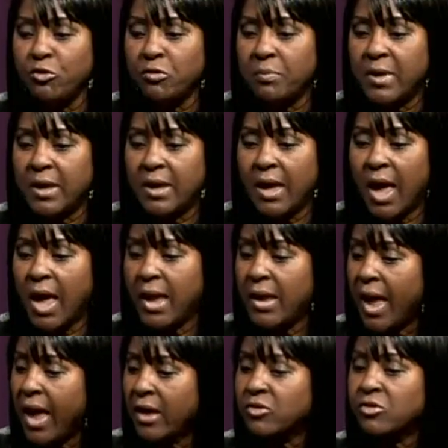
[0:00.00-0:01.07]
me, I
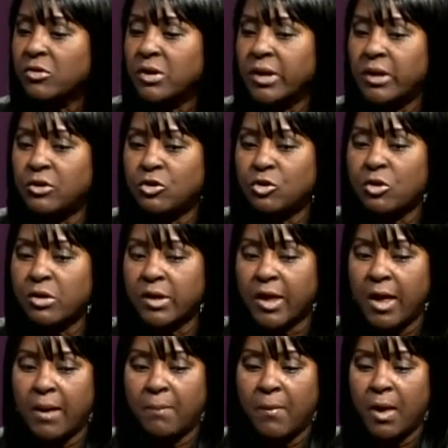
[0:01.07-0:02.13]
actually took
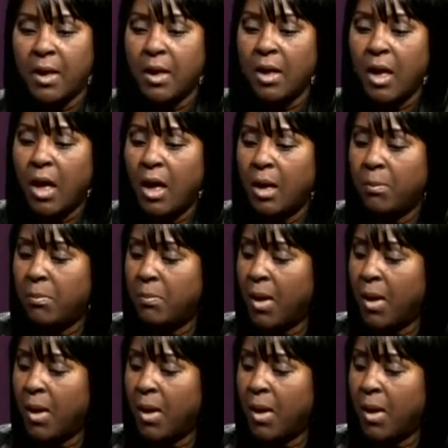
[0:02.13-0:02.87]
up, not